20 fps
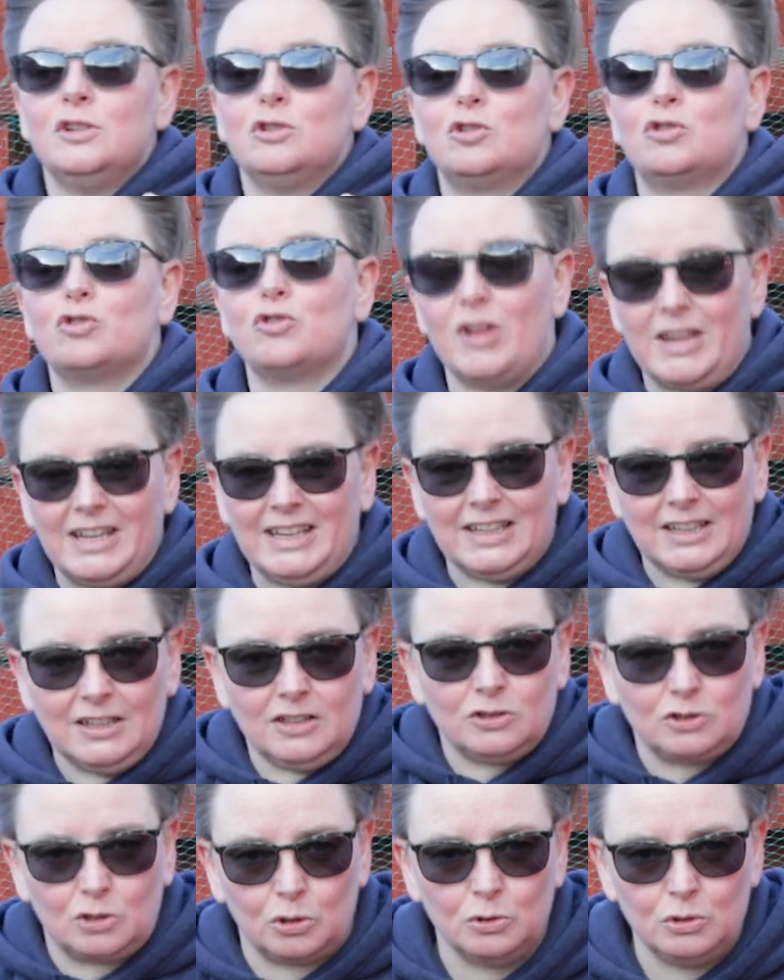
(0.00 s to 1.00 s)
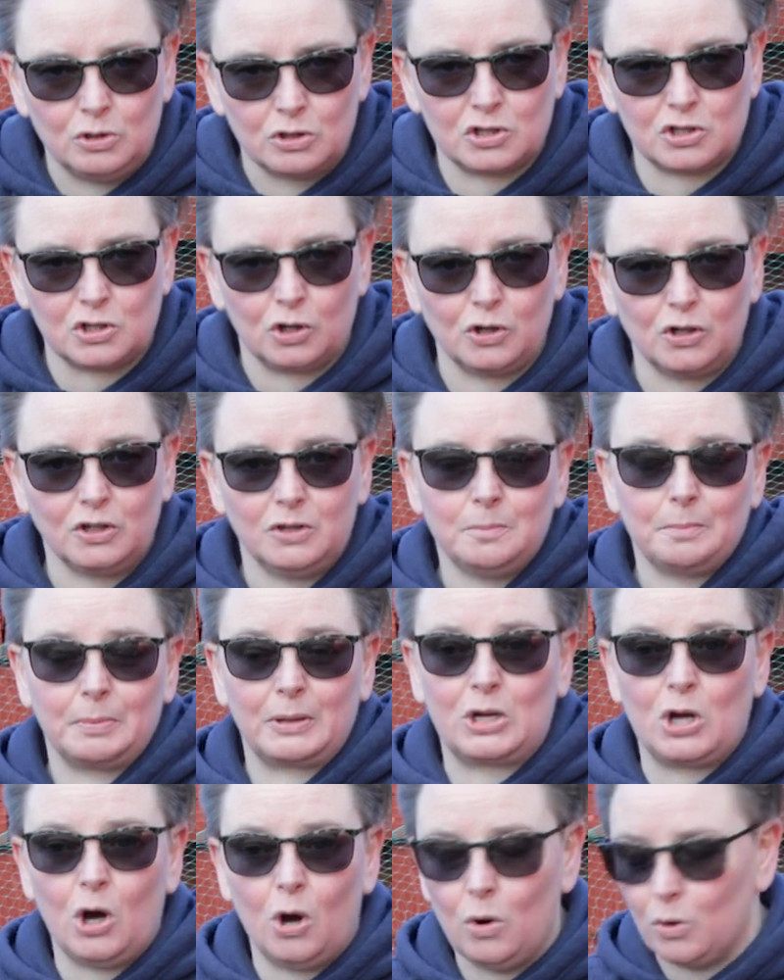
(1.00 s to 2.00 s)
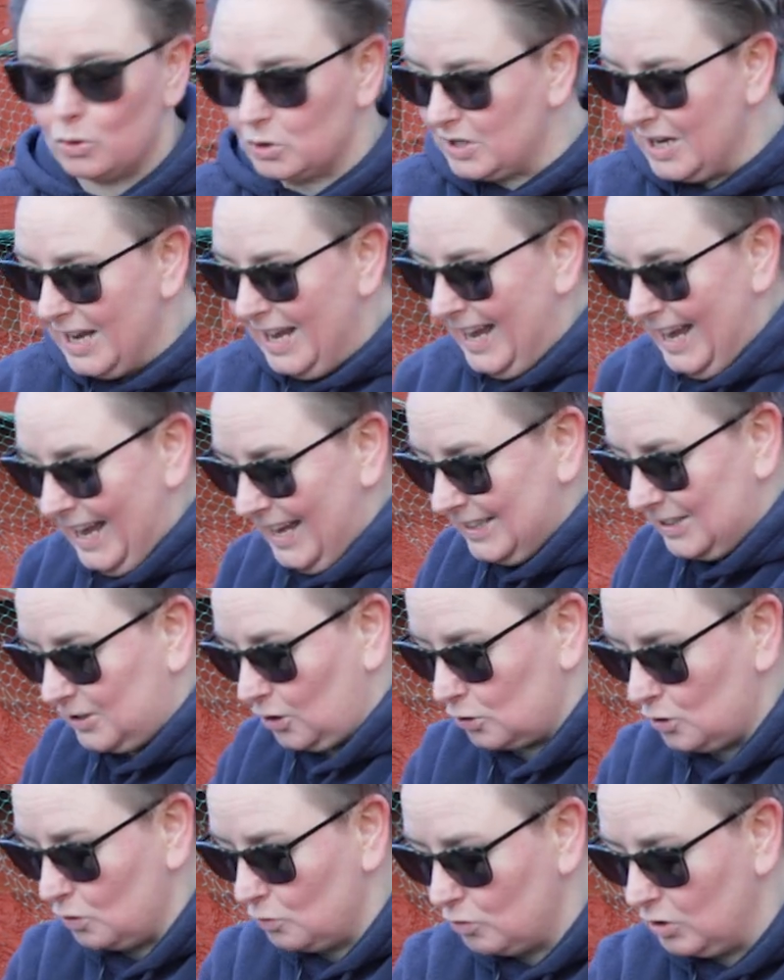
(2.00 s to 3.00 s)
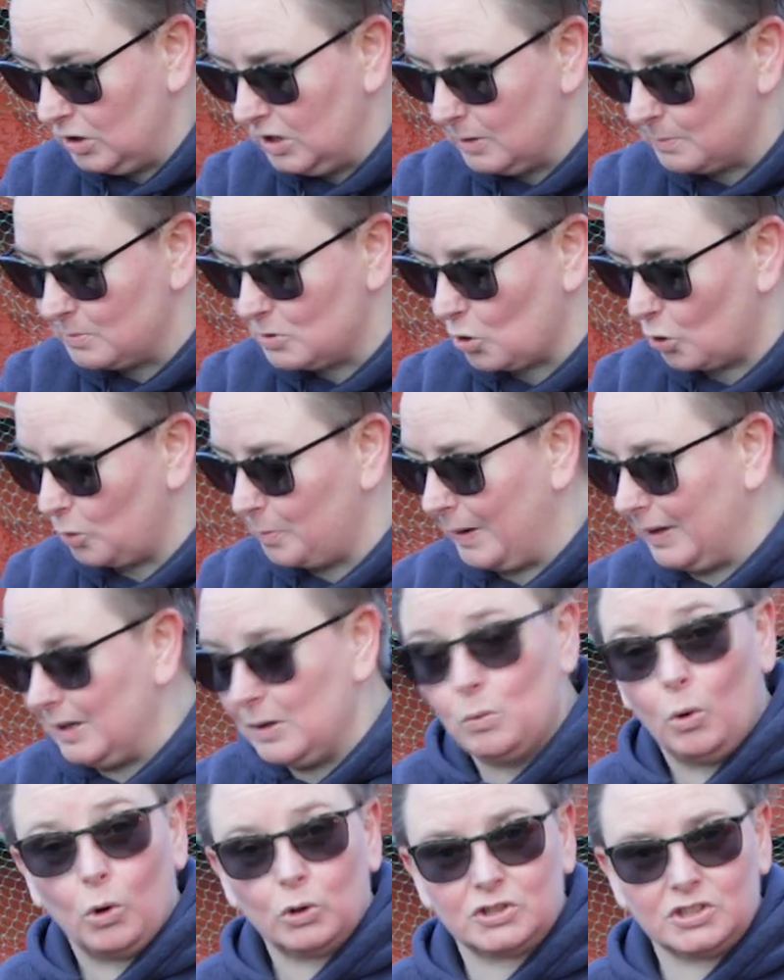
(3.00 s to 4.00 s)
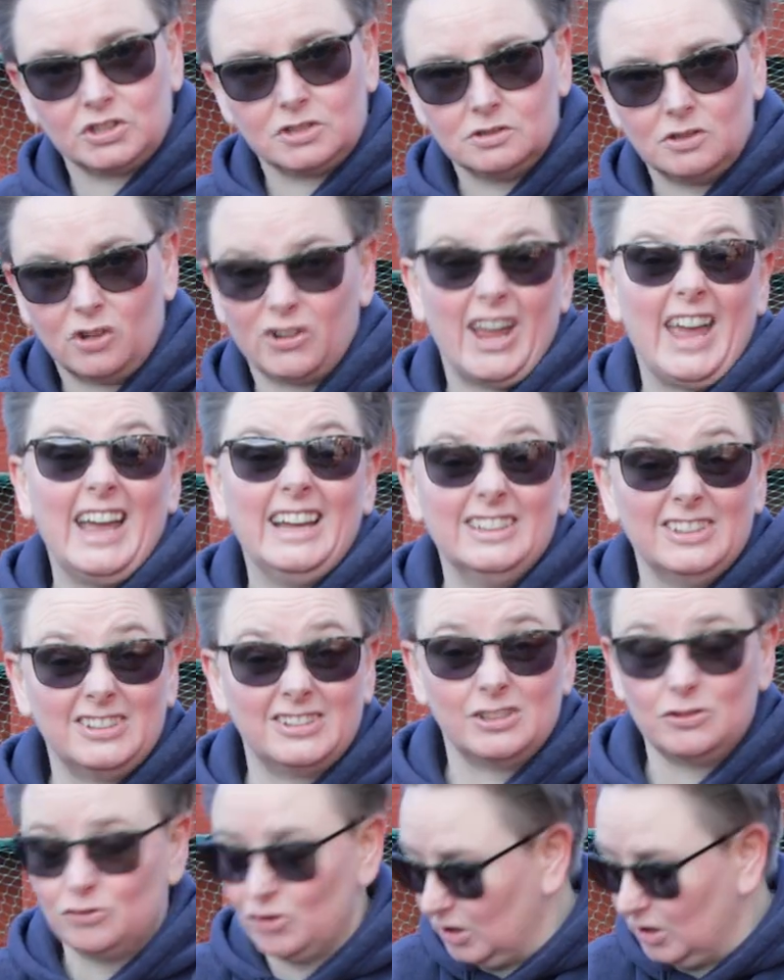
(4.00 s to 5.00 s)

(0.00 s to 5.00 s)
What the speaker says: draining to your soil because it doesn't really absorb any water or anything